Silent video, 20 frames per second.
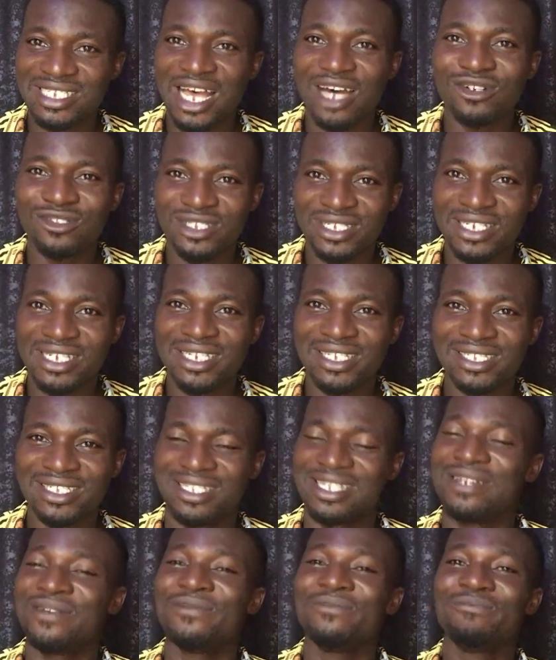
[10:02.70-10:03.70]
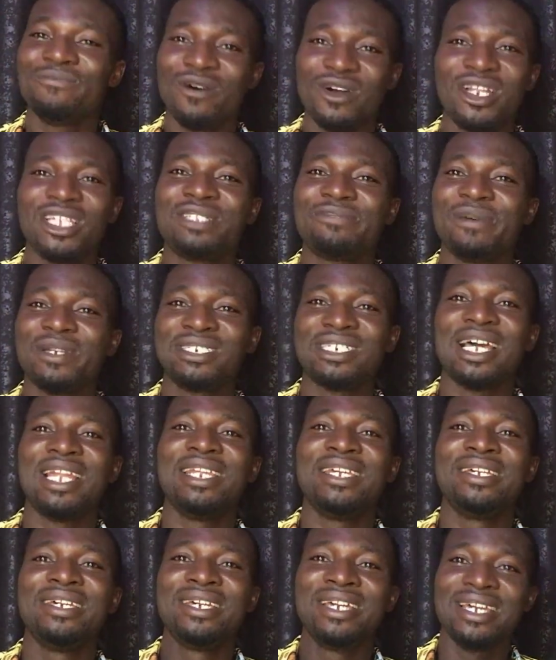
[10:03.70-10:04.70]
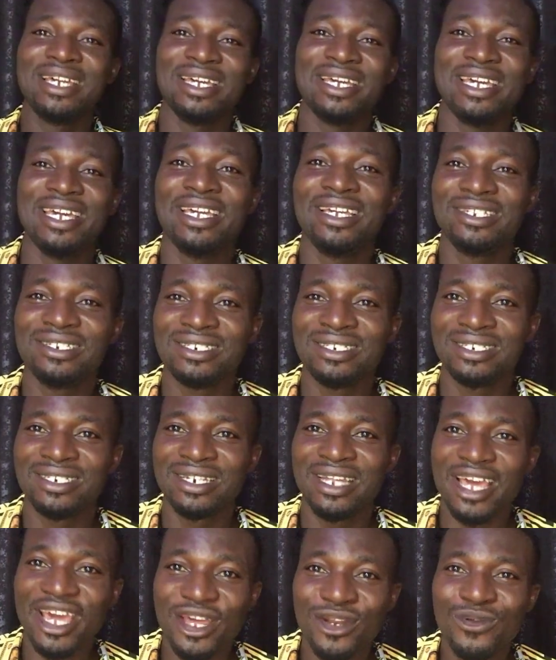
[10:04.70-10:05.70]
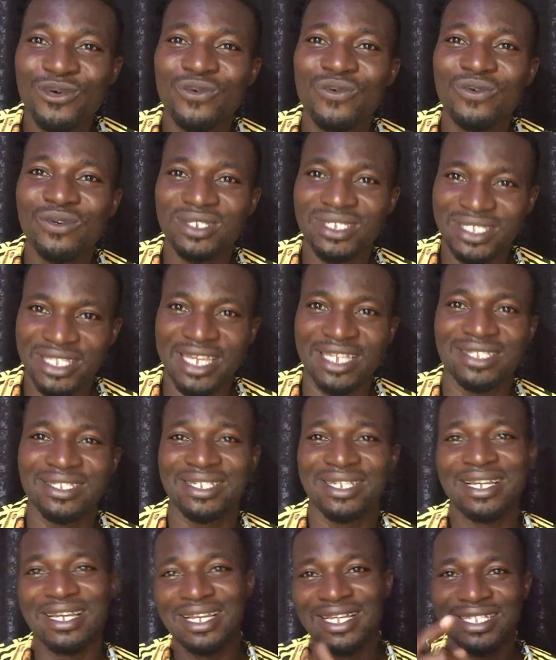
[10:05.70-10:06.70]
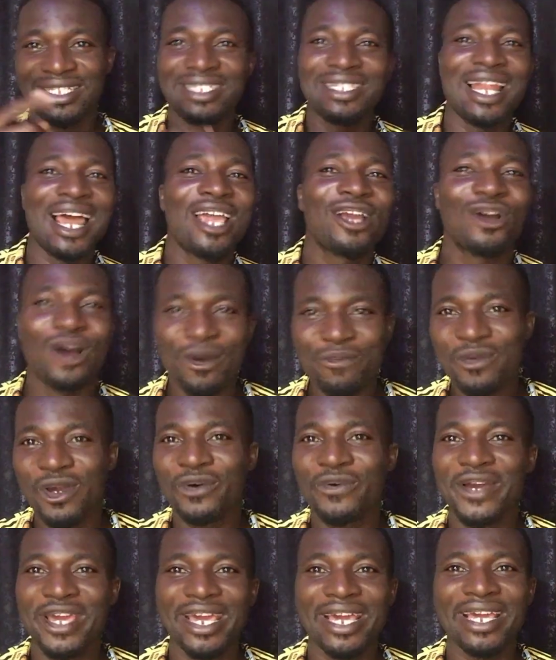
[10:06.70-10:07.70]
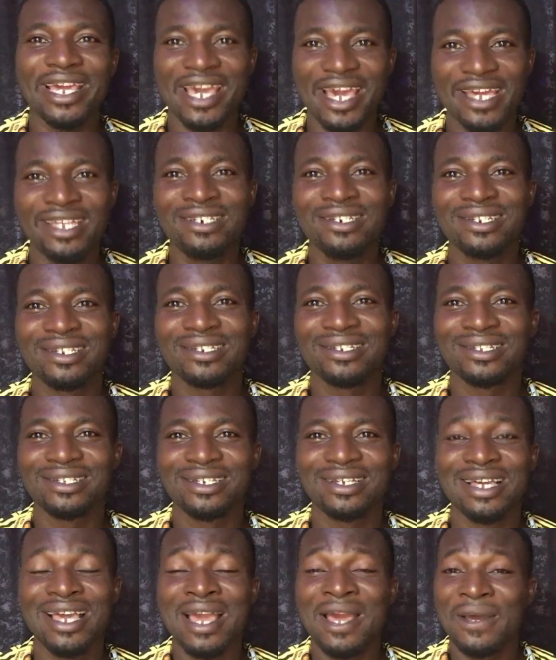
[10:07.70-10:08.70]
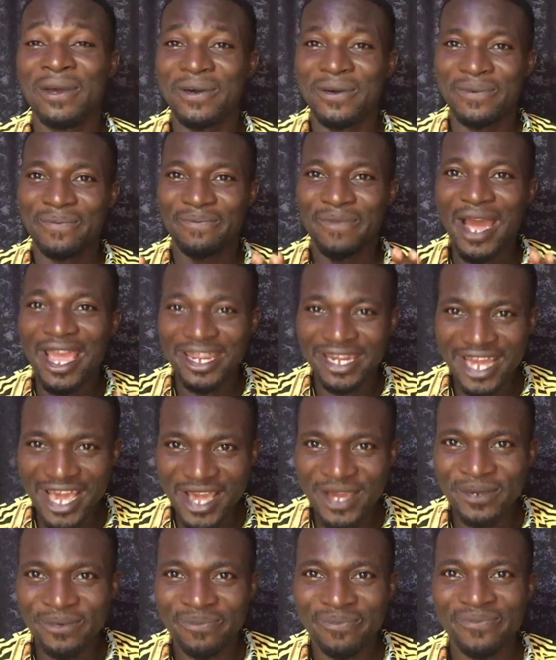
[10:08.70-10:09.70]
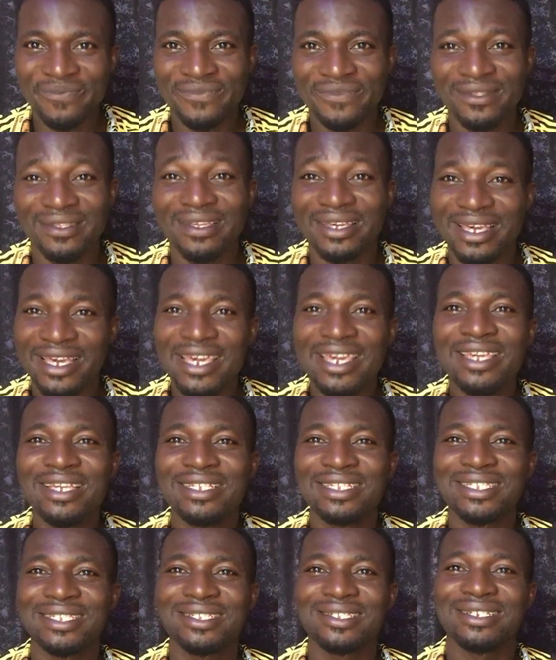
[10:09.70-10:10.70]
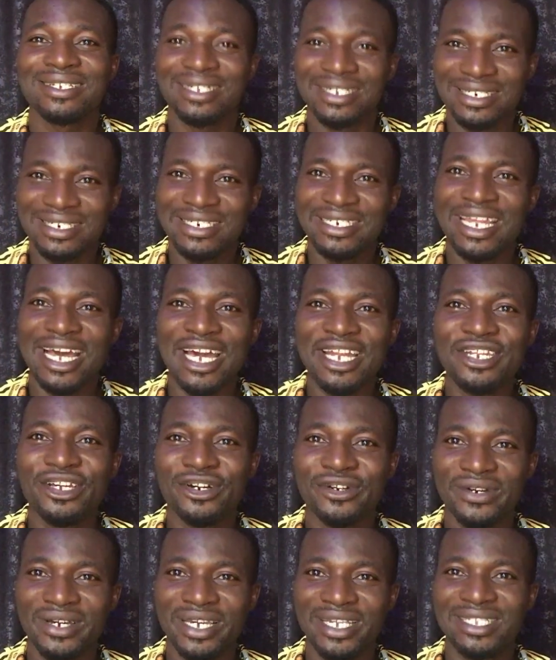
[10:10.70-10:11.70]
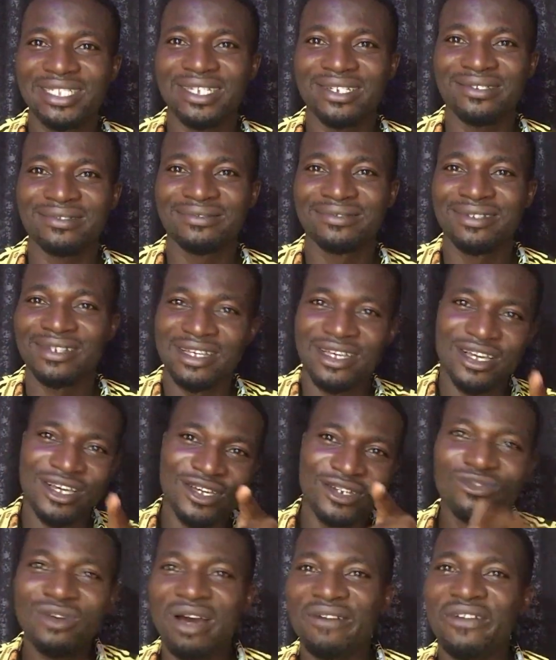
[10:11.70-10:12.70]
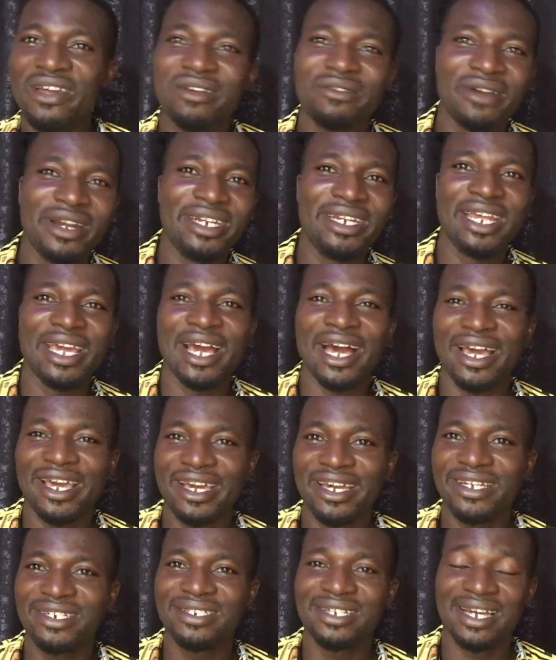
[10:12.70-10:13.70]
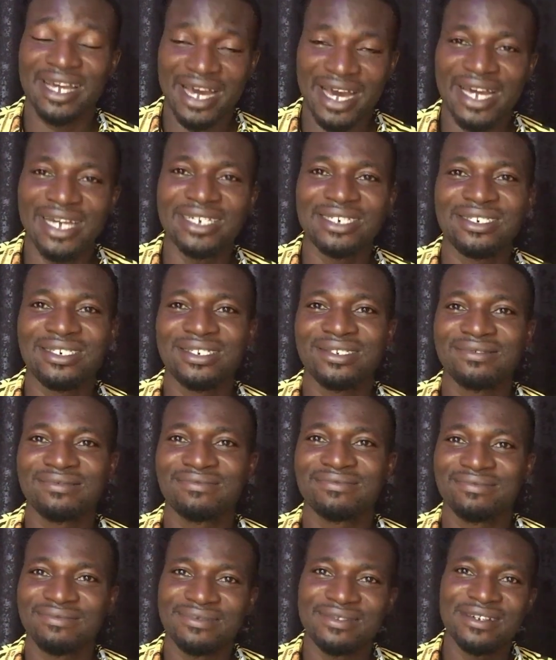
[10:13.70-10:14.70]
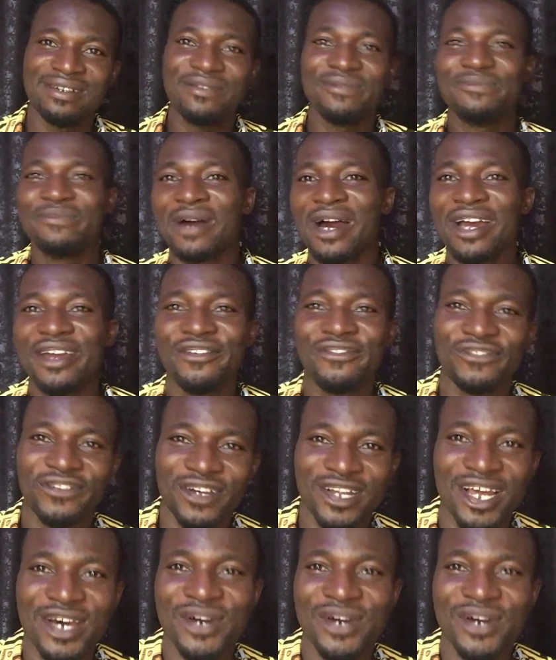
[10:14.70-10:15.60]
Southeast, more especially in Enugu State. Till I come your way again, my name is Daniel Eze. Do have a great day ahead, and bye for